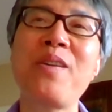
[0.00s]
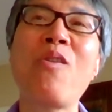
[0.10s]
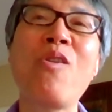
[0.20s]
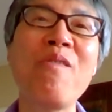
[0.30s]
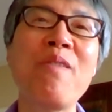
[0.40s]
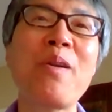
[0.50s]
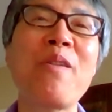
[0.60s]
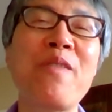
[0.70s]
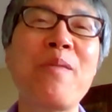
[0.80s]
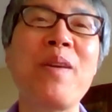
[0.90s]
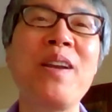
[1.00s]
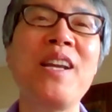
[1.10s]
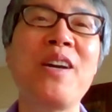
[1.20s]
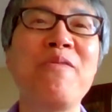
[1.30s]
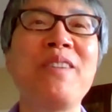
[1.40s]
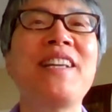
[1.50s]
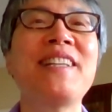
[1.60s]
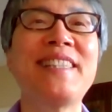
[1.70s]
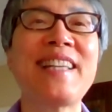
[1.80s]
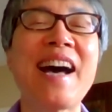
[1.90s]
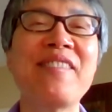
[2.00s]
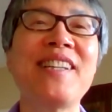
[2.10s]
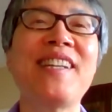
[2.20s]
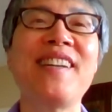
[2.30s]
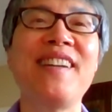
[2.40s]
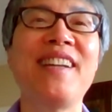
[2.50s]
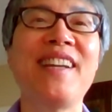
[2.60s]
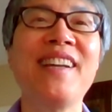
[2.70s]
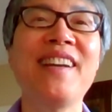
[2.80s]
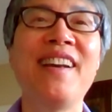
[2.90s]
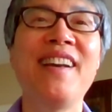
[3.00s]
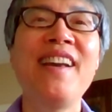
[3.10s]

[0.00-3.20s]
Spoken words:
all very familiar with the sound healing.